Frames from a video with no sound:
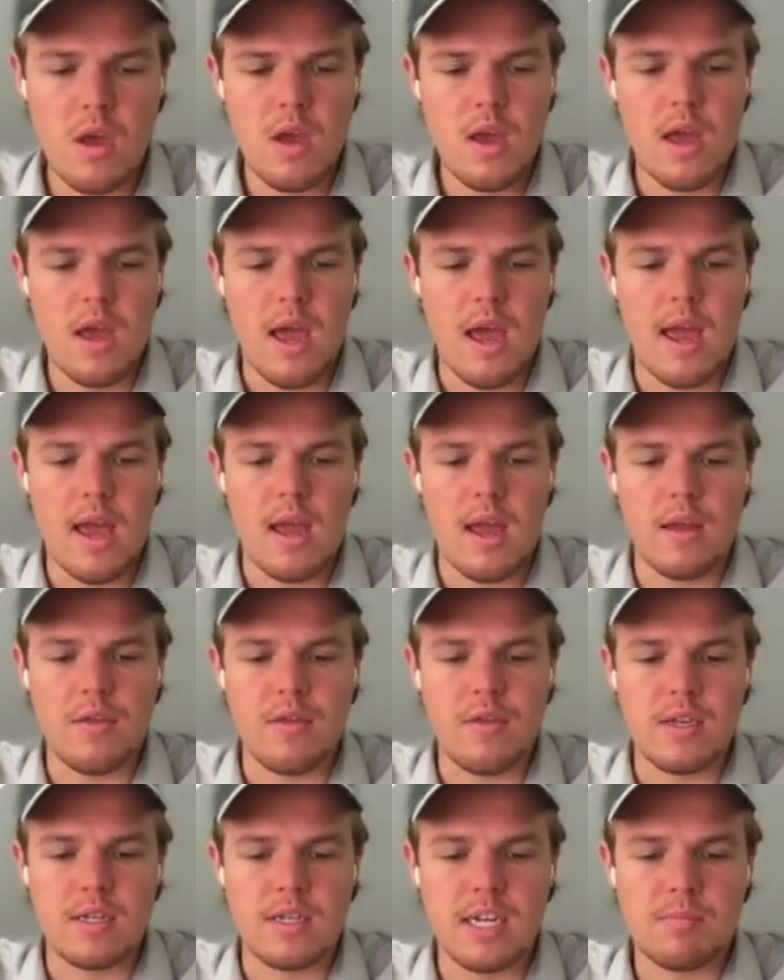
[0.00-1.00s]
And
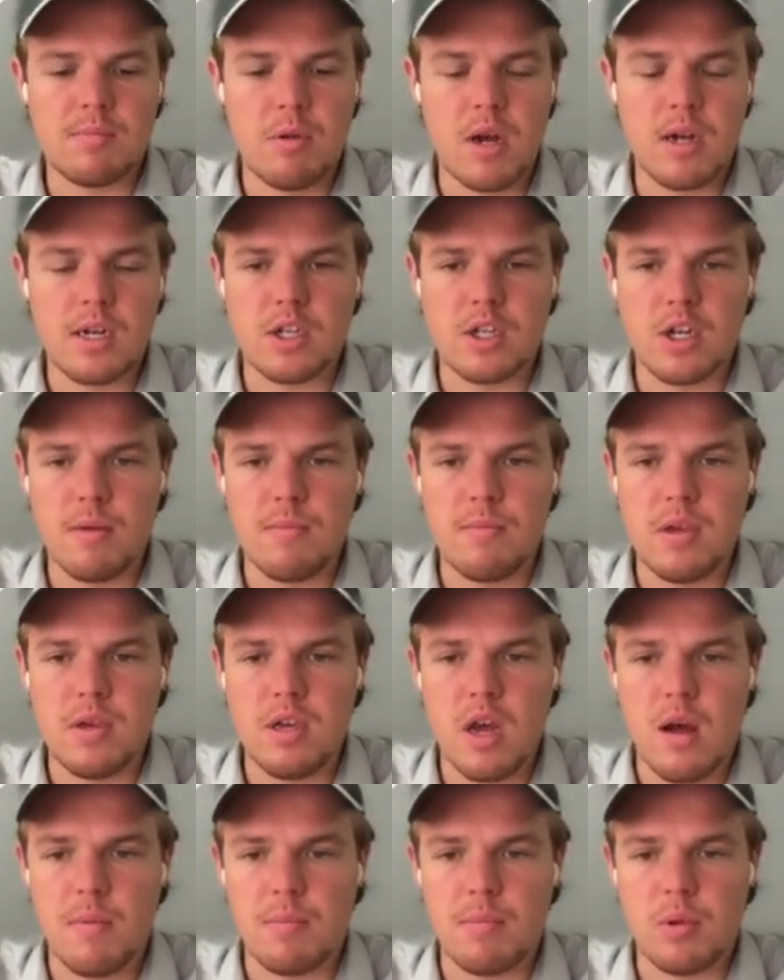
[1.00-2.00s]
this next block is gonna be
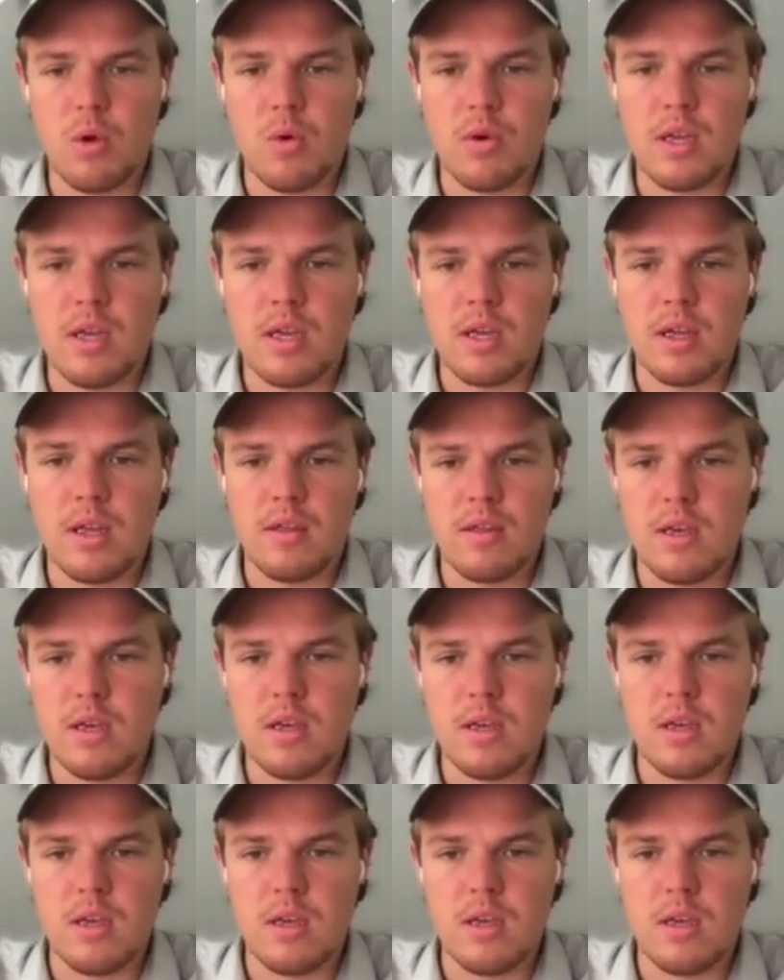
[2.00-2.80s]
uploading the